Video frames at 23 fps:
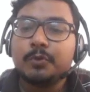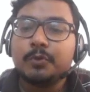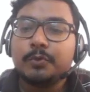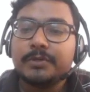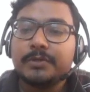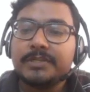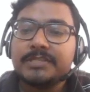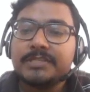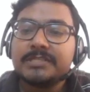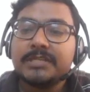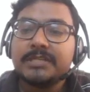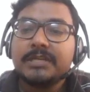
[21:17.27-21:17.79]

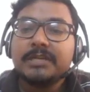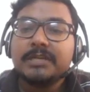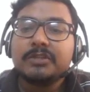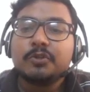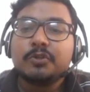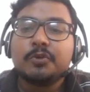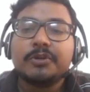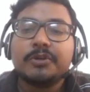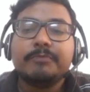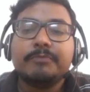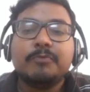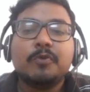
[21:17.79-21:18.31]
is to
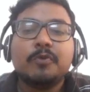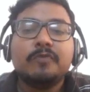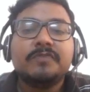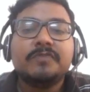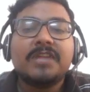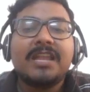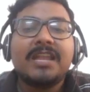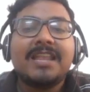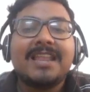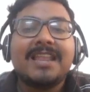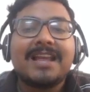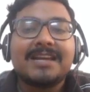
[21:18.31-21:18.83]
remove the
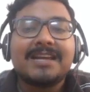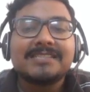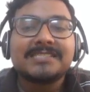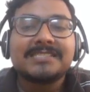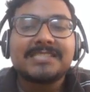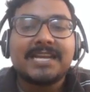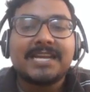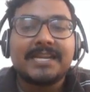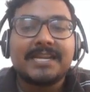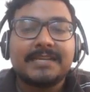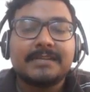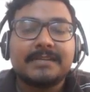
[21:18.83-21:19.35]
last
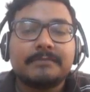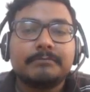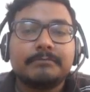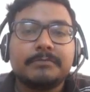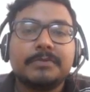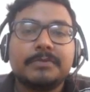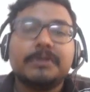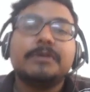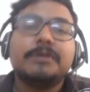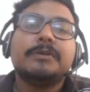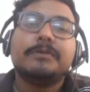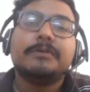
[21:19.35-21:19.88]
item
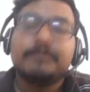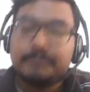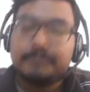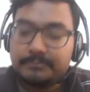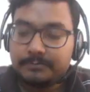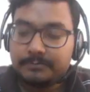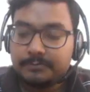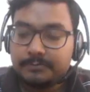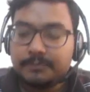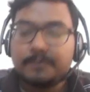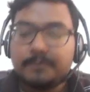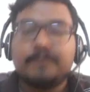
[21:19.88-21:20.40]

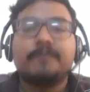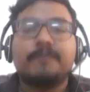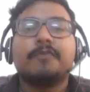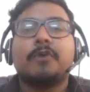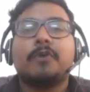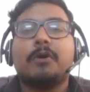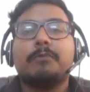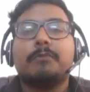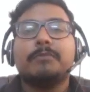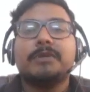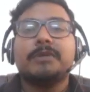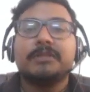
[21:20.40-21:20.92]

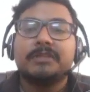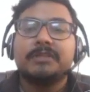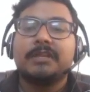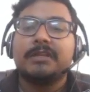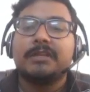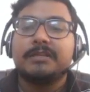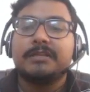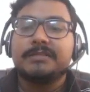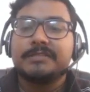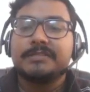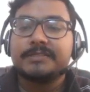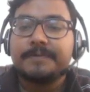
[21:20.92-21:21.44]
from the
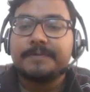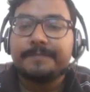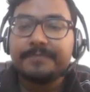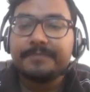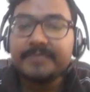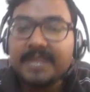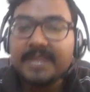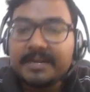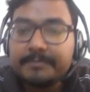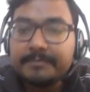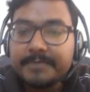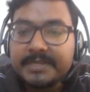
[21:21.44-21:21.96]
list.
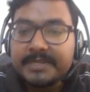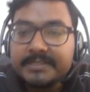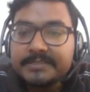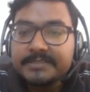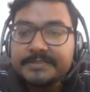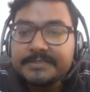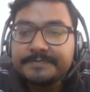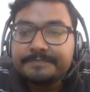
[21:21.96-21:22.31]
That means